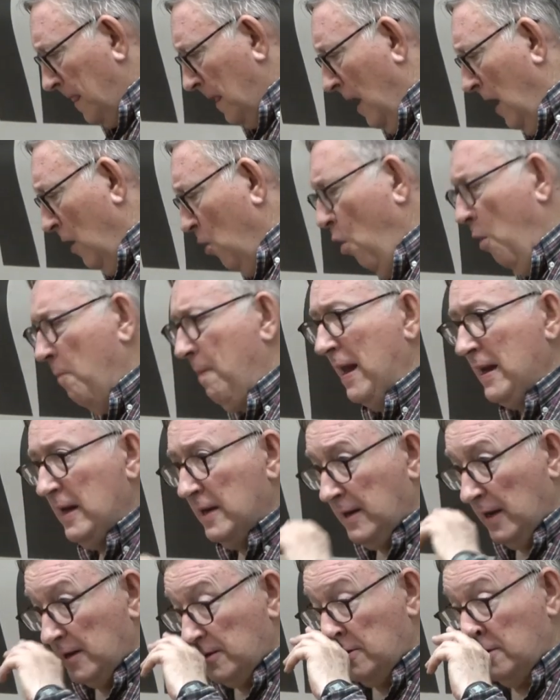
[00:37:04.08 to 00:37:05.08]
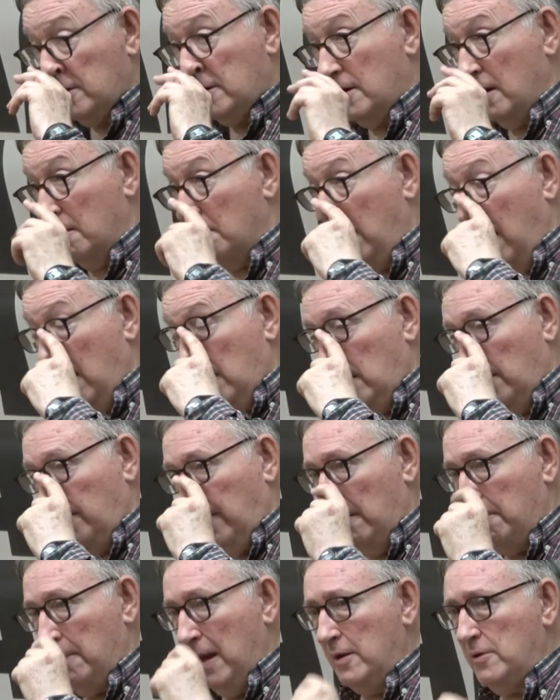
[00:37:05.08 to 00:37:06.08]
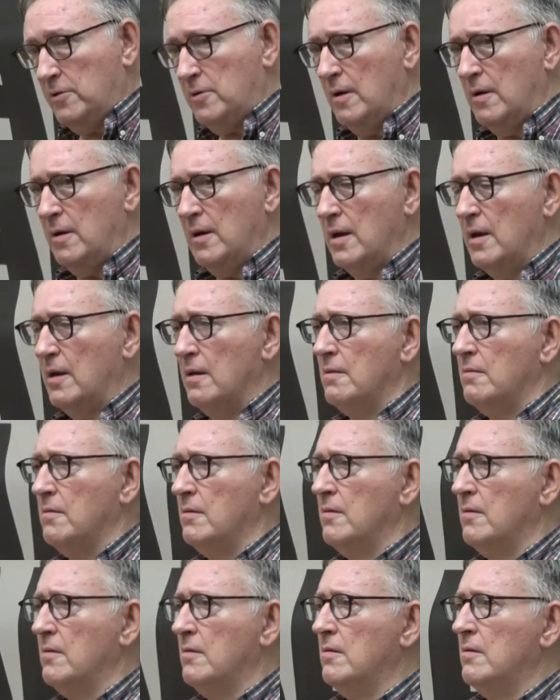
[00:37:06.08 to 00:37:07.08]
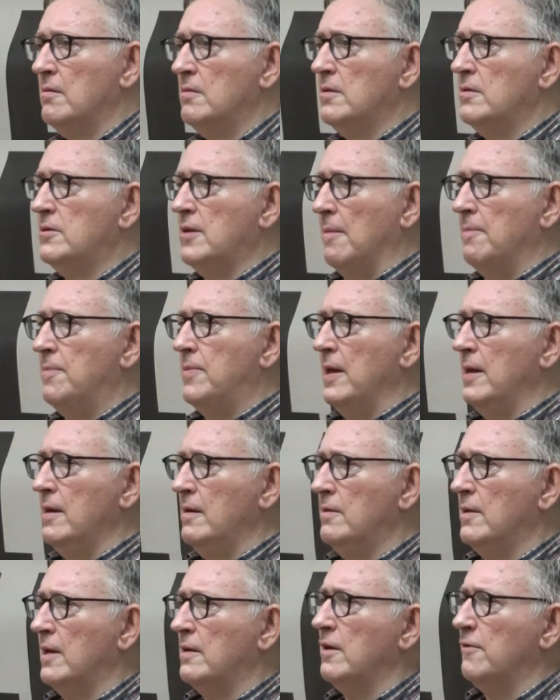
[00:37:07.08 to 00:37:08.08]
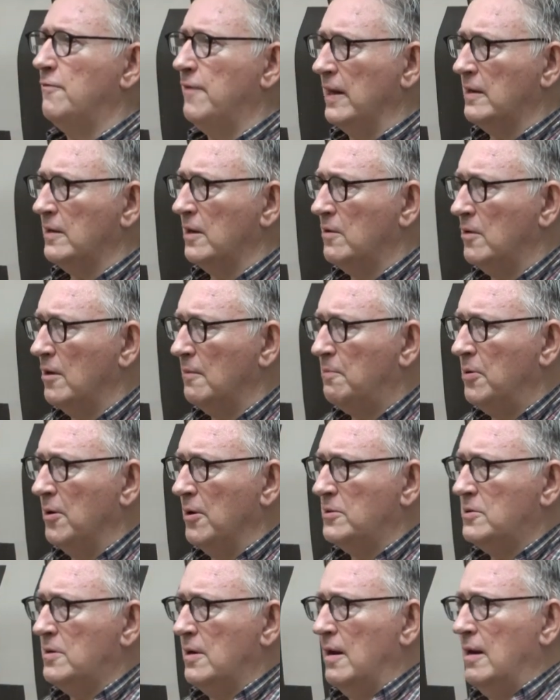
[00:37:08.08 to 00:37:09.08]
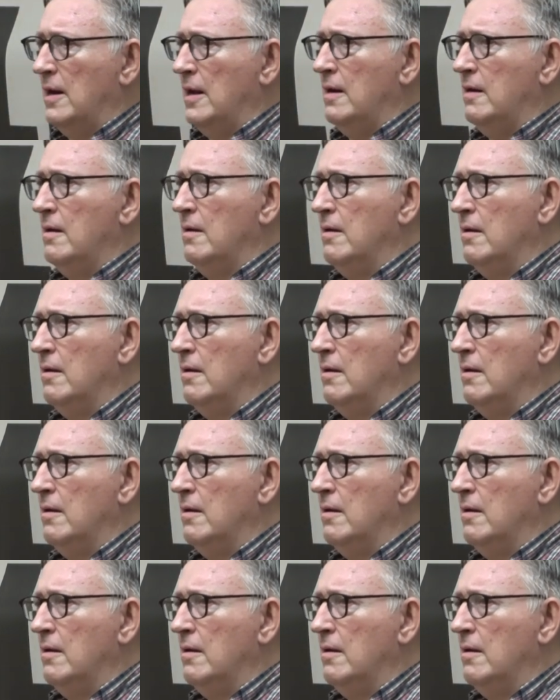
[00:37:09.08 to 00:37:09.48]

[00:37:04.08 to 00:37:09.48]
I hope Anna doesn't mind if I mention something that affected her personally.